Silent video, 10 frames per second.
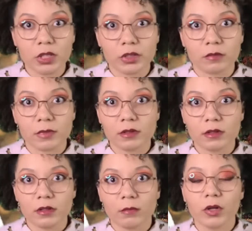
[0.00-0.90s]

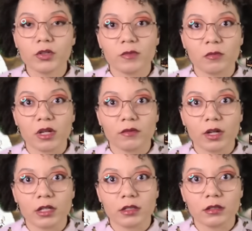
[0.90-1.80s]
Mushrooms. Mushrooms are made
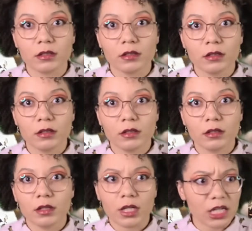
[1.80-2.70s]
of chitin
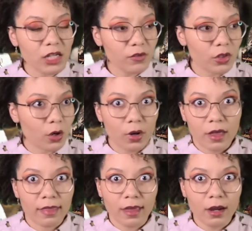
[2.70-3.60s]
even
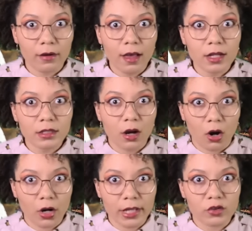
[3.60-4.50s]
though they are not
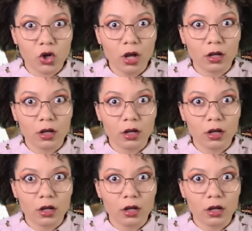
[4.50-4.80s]
hard and